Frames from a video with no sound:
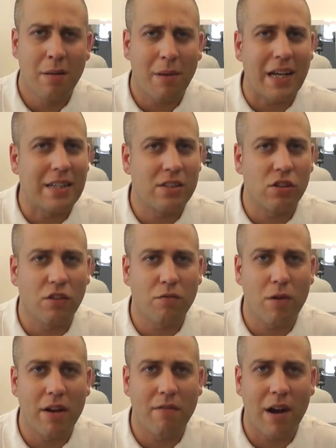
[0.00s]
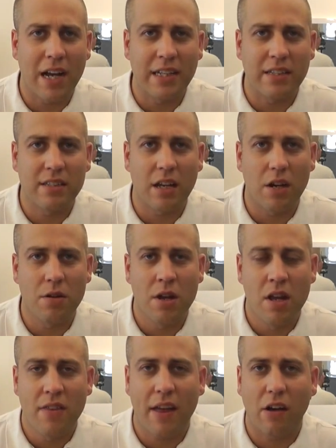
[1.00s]
but it's software RAID, so
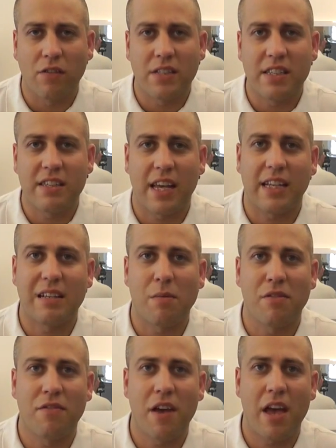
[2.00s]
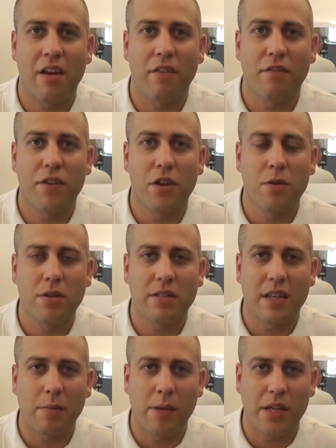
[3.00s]
that obviously takes up a fair few
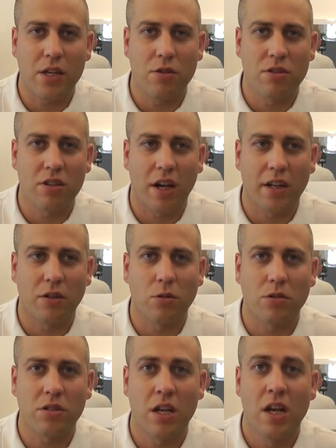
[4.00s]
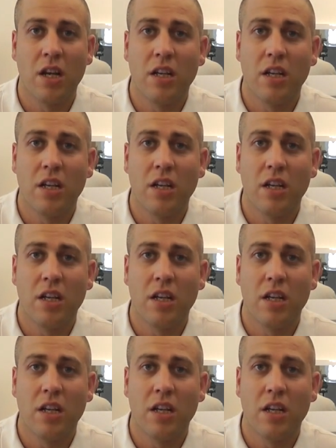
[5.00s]
CPU cycles.